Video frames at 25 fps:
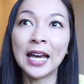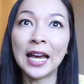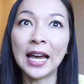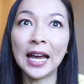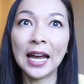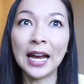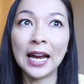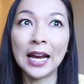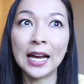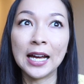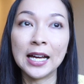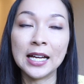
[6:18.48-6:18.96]

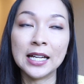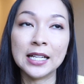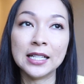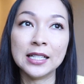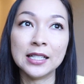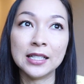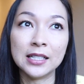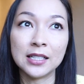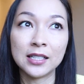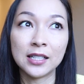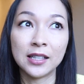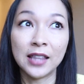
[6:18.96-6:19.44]

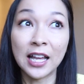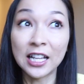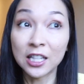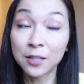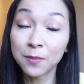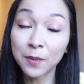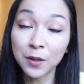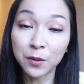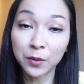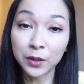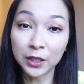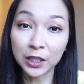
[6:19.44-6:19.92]
And
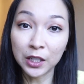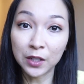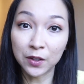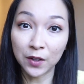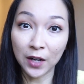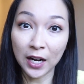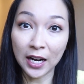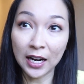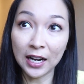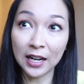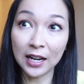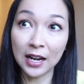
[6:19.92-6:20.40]
that's been really
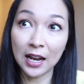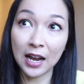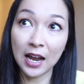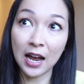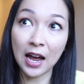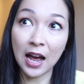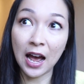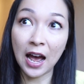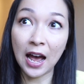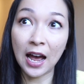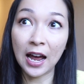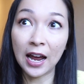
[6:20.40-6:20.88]
great.
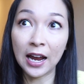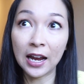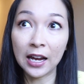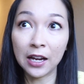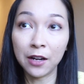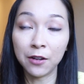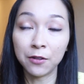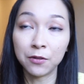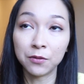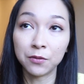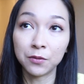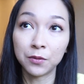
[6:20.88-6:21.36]

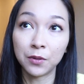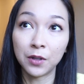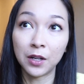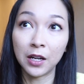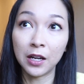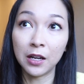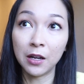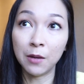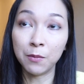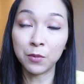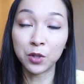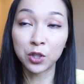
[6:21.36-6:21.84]
I
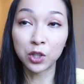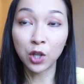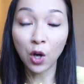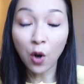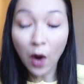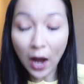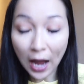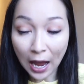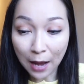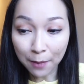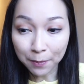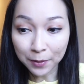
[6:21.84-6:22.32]
am
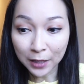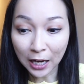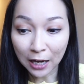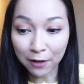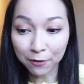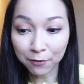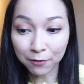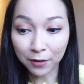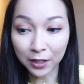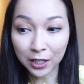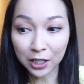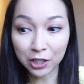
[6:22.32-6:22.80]
so happy
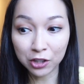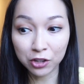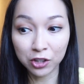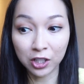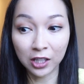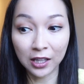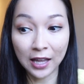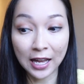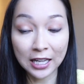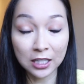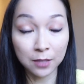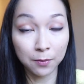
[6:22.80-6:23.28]
I finished
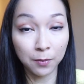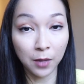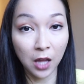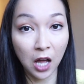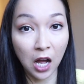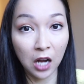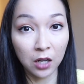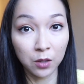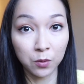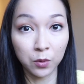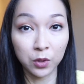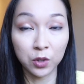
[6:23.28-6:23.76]
the last
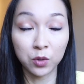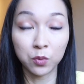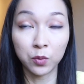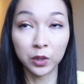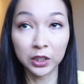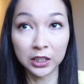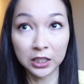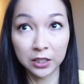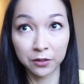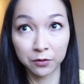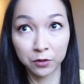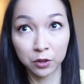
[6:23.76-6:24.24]
block was
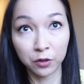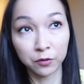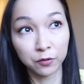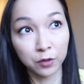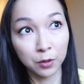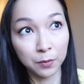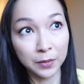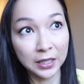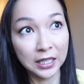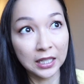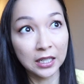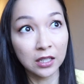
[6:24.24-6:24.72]
really difficult
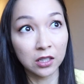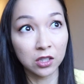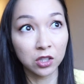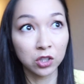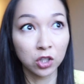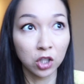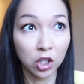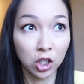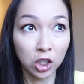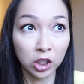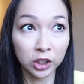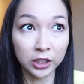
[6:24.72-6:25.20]
for me. It's
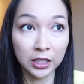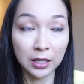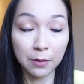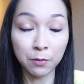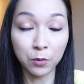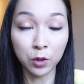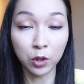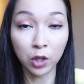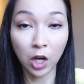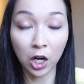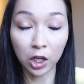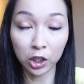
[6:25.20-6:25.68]
called
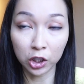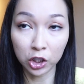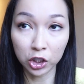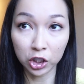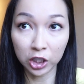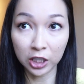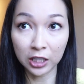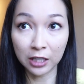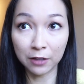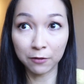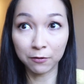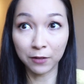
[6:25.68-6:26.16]

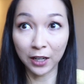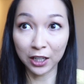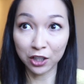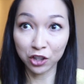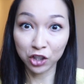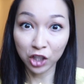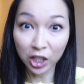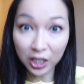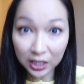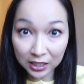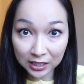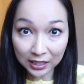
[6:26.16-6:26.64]
immunology and
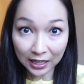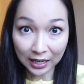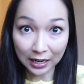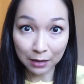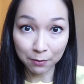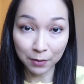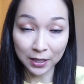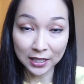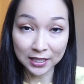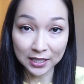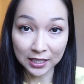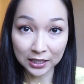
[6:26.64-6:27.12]
infection.
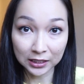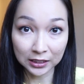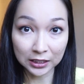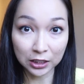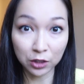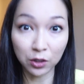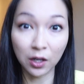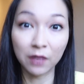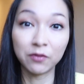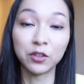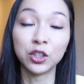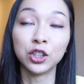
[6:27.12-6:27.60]
And
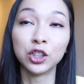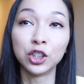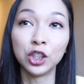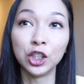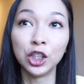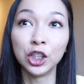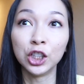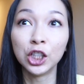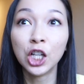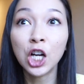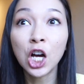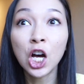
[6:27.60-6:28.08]
basically you have to
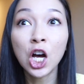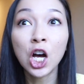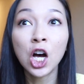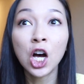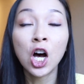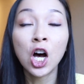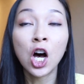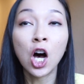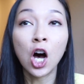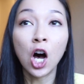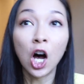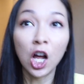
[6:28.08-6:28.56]
learn
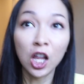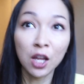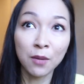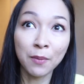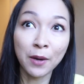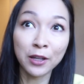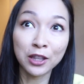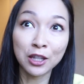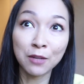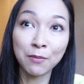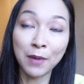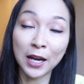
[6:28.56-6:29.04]
all
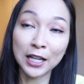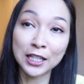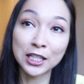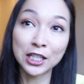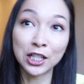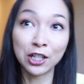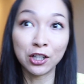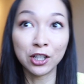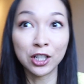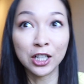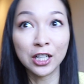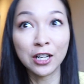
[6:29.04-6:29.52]
about the
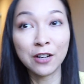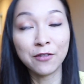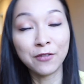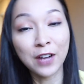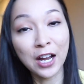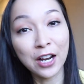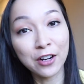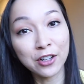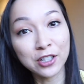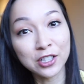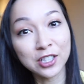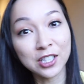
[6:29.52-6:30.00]
bacteria,
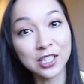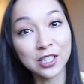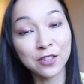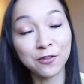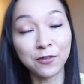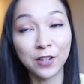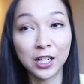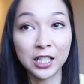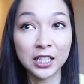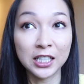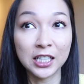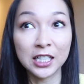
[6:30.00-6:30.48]
viruses,
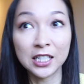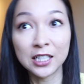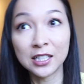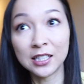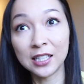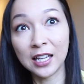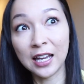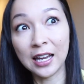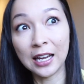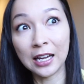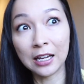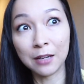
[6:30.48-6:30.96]

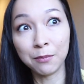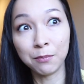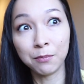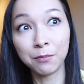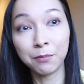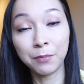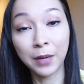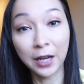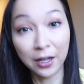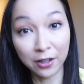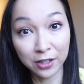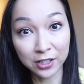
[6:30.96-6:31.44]
fungus,
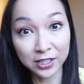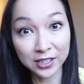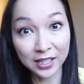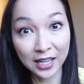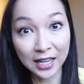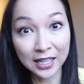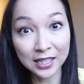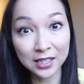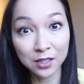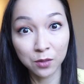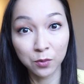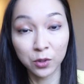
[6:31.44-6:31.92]
and
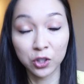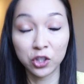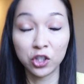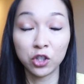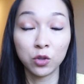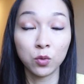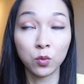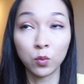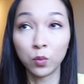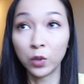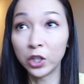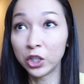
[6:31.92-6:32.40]
parasites,
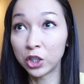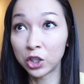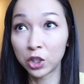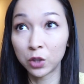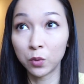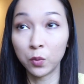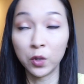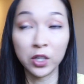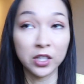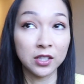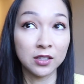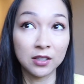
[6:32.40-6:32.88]
which, which
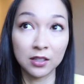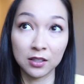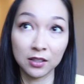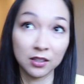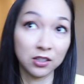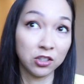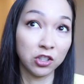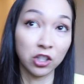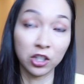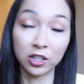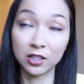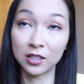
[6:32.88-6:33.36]

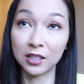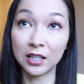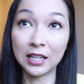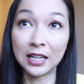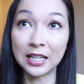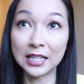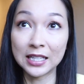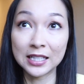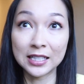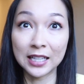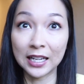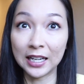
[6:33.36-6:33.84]
was just an
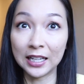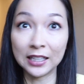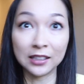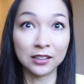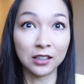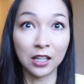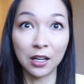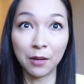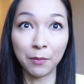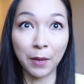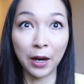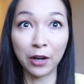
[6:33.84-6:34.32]

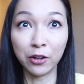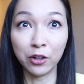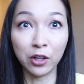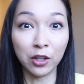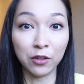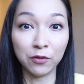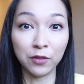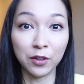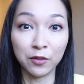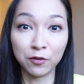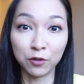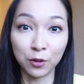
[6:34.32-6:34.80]
insane amount
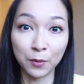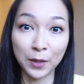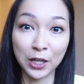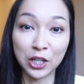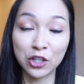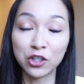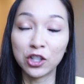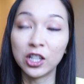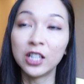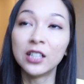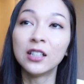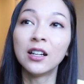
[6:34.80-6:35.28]
of
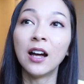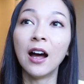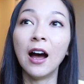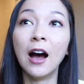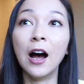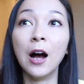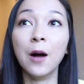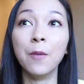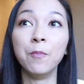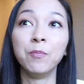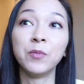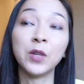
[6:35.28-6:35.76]
information.
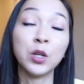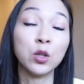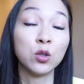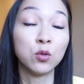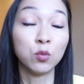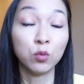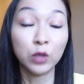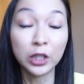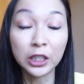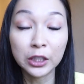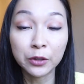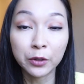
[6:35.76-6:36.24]
Um, it
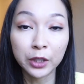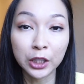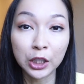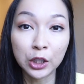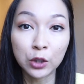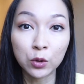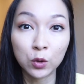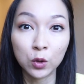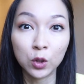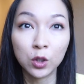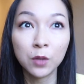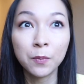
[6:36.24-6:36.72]
was really, really
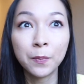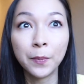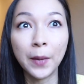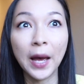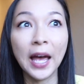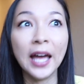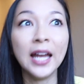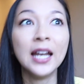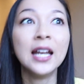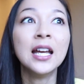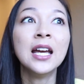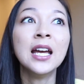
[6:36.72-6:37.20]
cool,
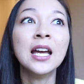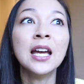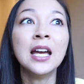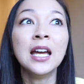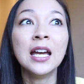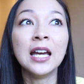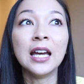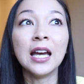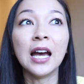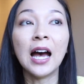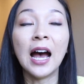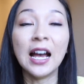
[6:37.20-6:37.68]
but
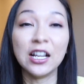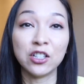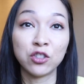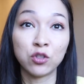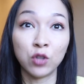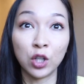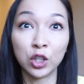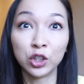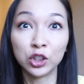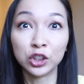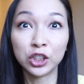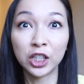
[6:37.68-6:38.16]
I
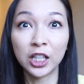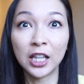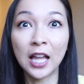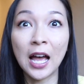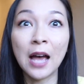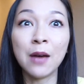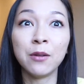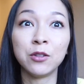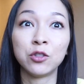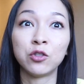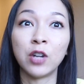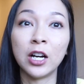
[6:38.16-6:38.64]
struggled a
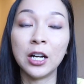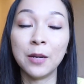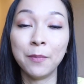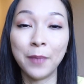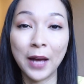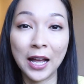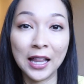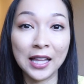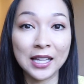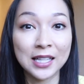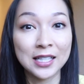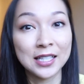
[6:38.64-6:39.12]
lot trying to
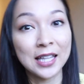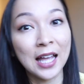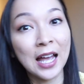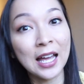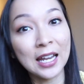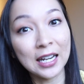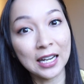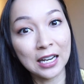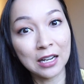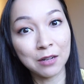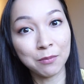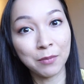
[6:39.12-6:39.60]
balance
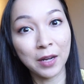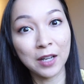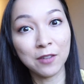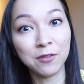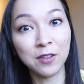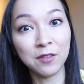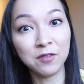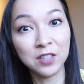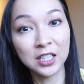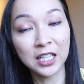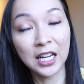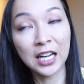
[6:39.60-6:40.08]
that in my
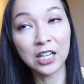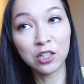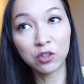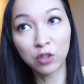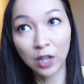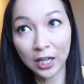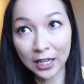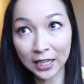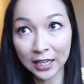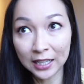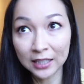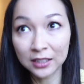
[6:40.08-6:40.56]
50K
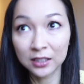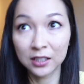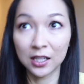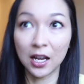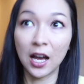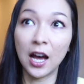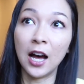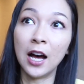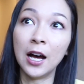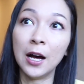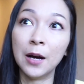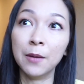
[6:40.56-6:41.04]

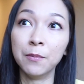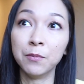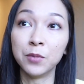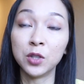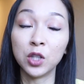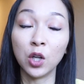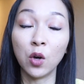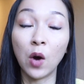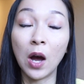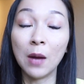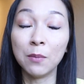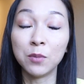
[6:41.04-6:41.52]
training. Um,
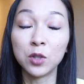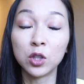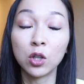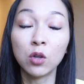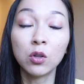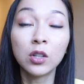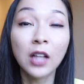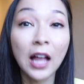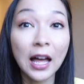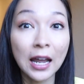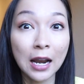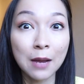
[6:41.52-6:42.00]
so I'm
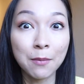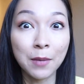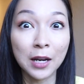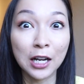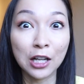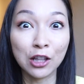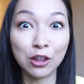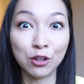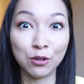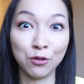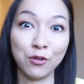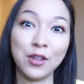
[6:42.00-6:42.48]
so glad I
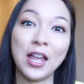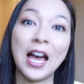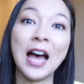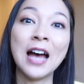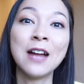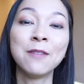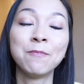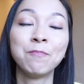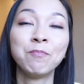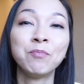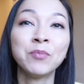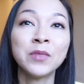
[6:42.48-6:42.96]
made it through
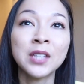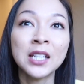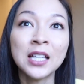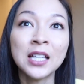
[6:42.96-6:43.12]
that.